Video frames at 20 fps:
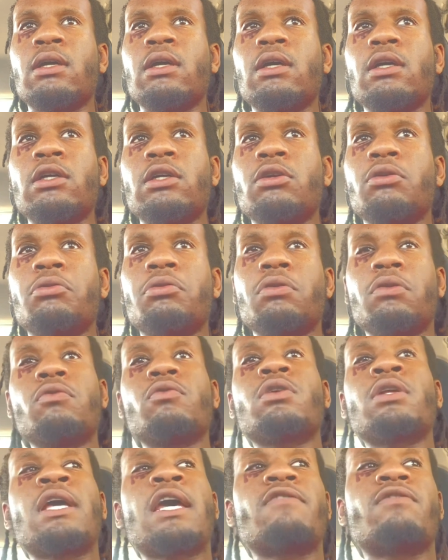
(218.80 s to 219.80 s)
You
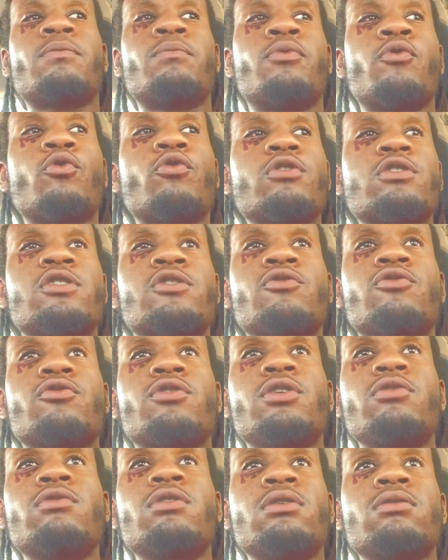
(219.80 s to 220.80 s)
can have a boring story,
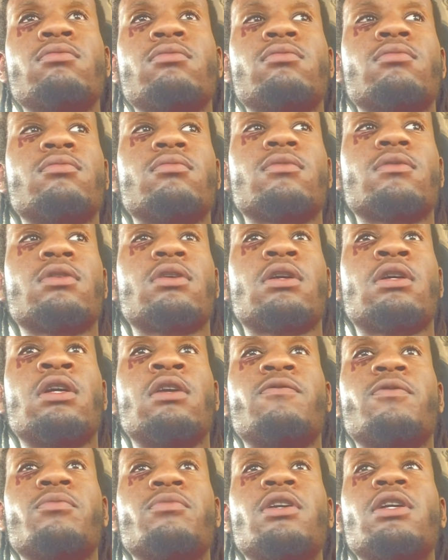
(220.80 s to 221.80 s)
you can come
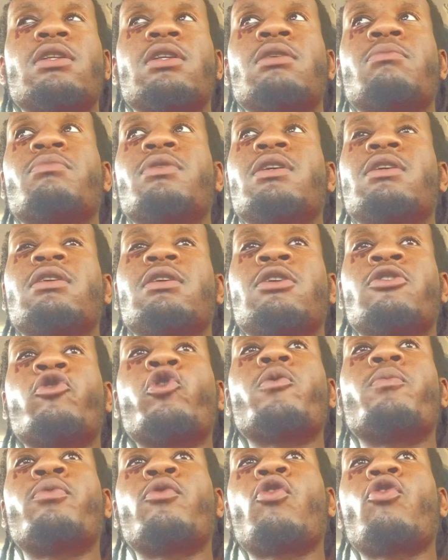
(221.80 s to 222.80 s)
from nothing, but your
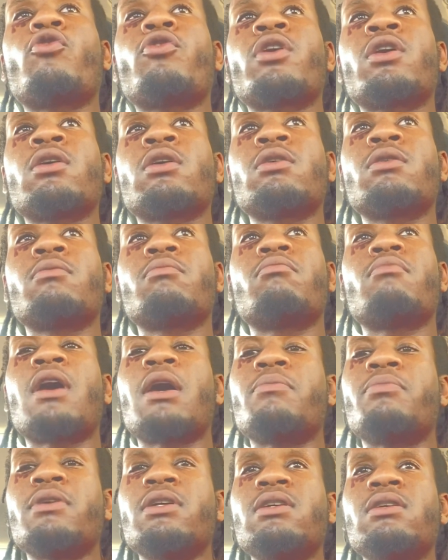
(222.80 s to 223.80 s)
boring might
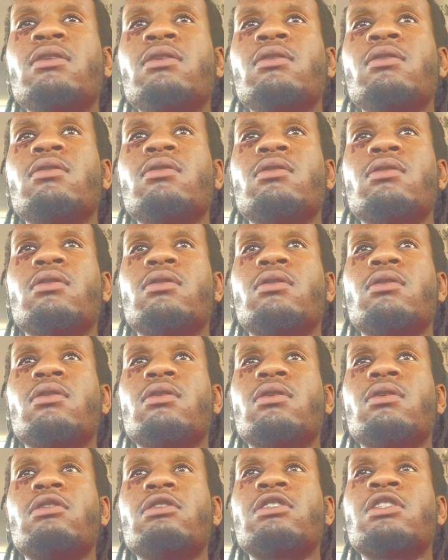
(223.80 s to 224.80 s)
be
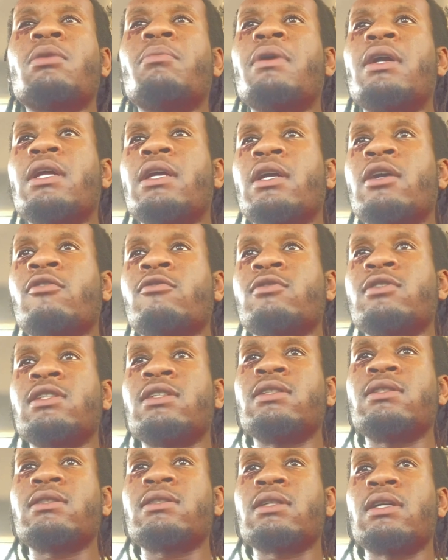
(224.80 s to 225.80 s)
somebody
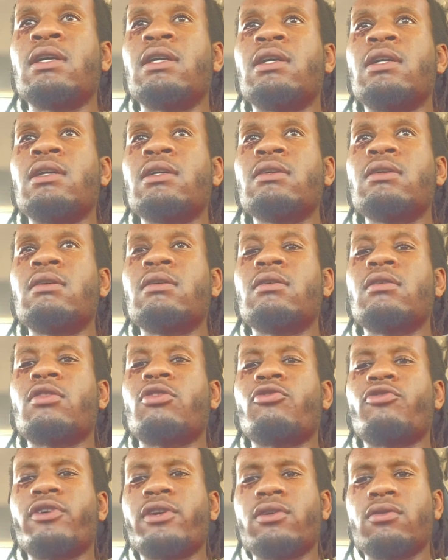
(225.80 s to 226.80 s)
else's
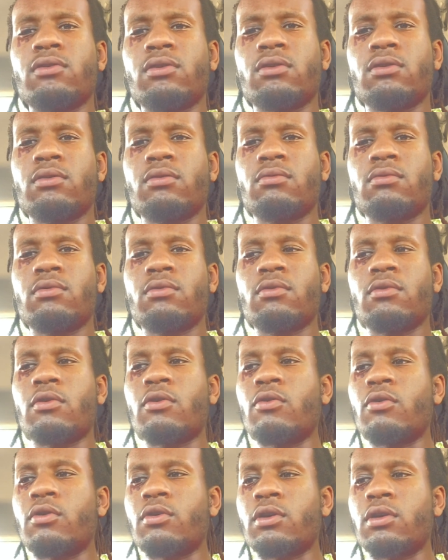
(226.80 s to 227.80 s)
thrill,
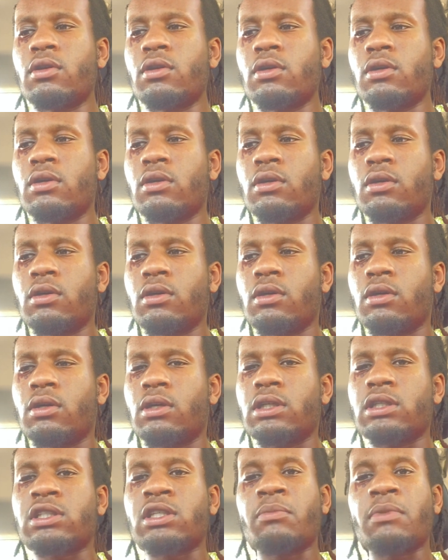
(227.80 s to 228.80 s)
or
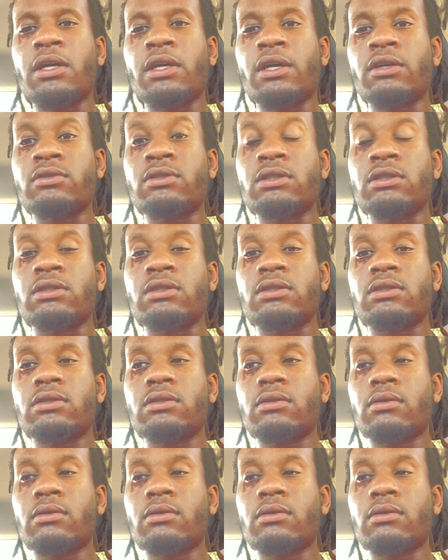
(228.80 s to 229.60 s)
somebody else's